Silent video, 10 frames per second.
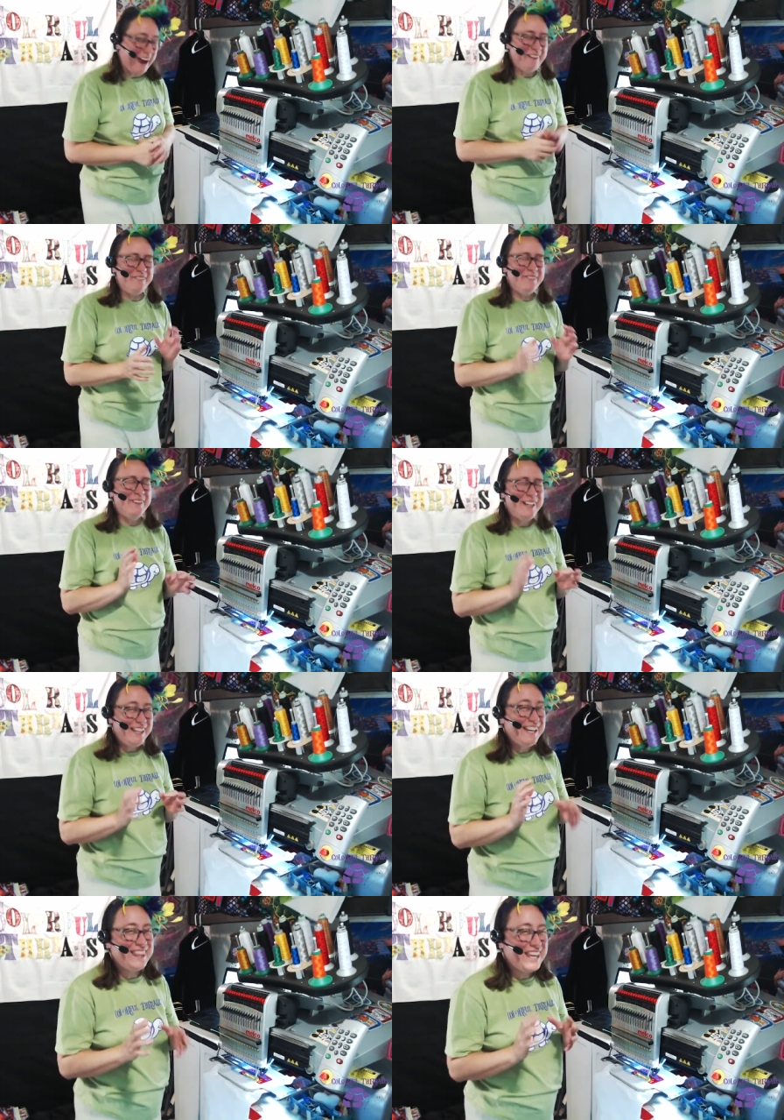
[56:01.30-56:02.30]
I
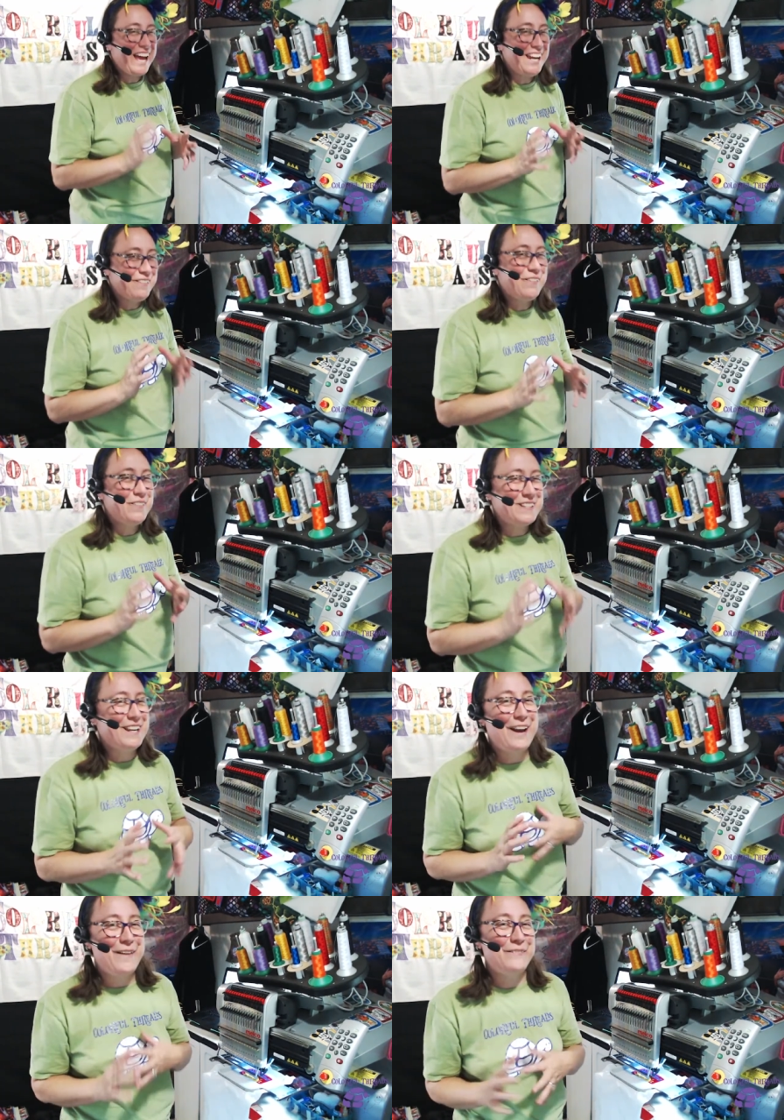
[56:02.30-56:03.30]
really thought it was
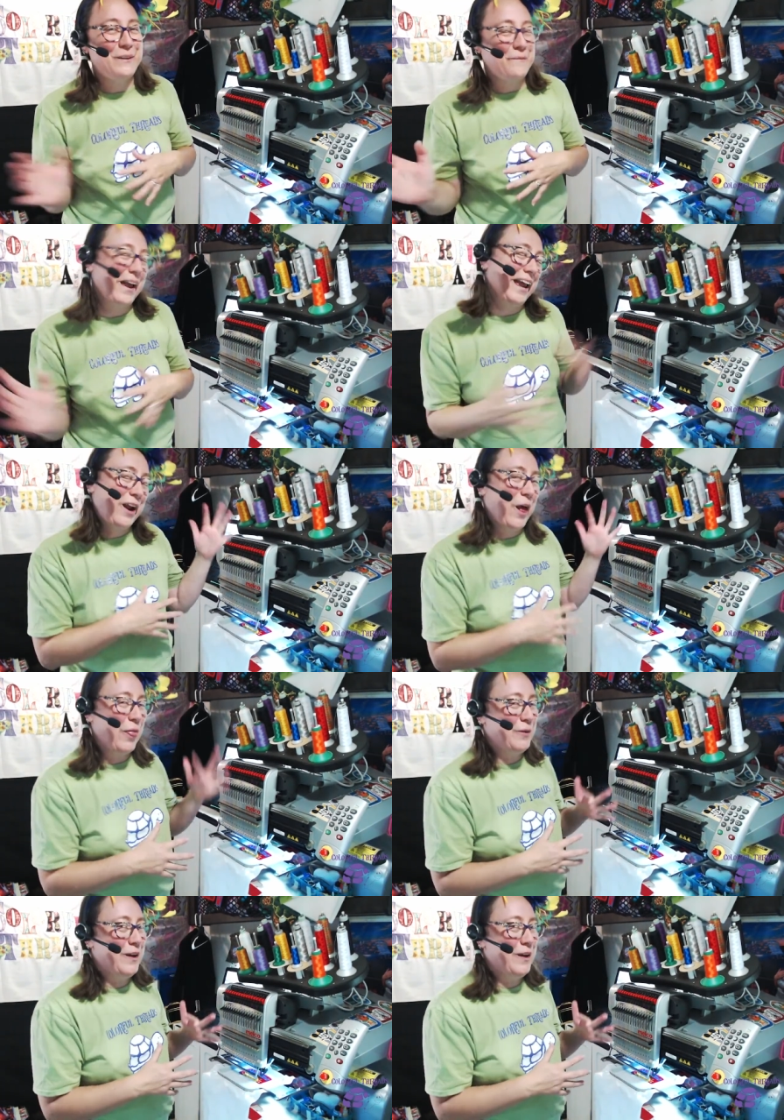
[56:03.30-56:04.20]
enough to make it all the